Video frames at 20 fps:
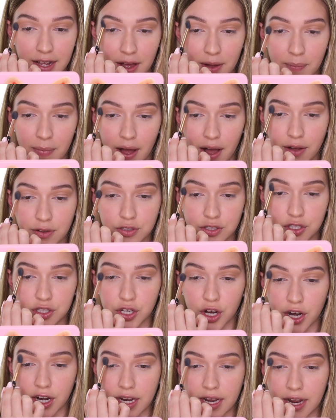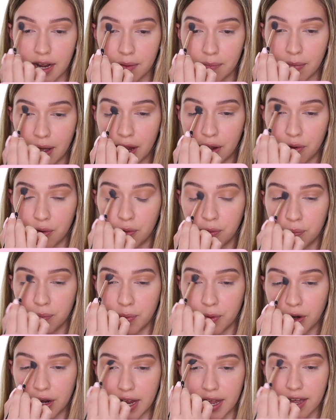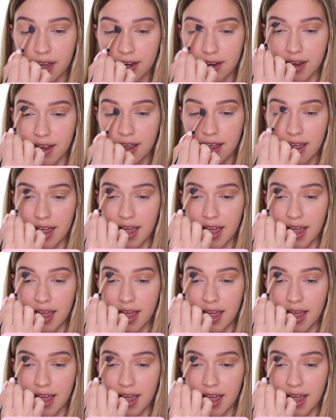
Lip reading: about starting my own brand,